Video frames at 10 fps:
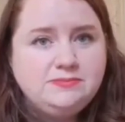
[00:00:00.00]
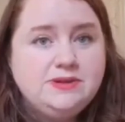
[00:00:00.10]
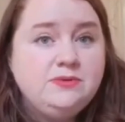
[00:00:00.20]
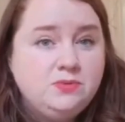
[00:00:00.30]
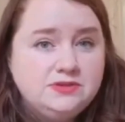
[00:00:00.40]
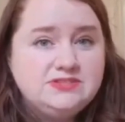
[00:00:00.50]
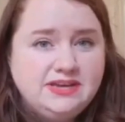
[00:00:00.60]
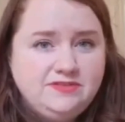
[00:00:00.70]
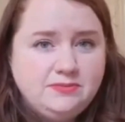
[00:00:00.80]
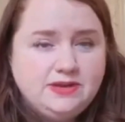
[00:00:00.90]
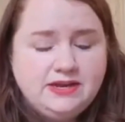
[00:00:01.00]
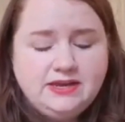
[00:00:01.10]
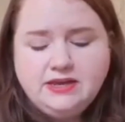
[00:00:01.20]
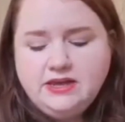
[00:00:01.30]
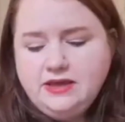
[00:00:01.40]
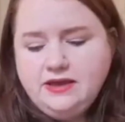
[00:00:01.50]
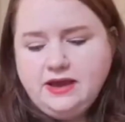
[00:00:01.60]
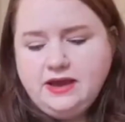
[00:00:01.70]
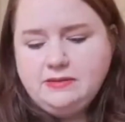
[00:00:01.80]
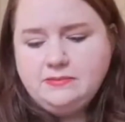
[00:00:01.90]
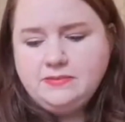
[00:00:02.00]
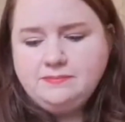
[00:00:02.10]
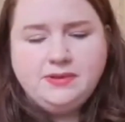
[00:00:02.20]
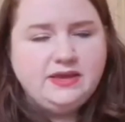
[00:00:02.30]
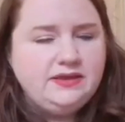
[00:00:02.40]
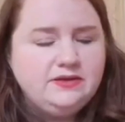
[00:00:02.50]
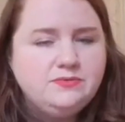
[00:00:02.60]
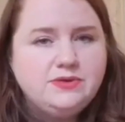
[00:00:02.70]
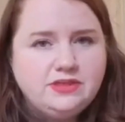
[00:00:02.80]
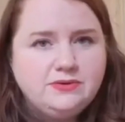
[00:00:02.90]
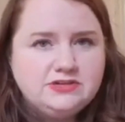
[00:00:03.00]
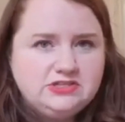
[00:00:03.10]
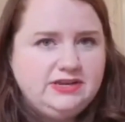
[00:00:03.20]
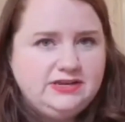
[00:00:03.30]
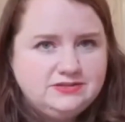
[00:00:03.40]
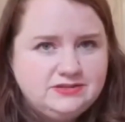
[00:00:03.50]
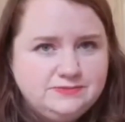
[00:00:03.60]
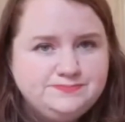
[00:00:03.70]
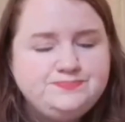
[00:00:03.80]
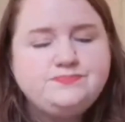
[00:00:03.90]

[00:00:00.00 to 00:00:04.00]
membership and it would save you money, and B, whether you actually need to.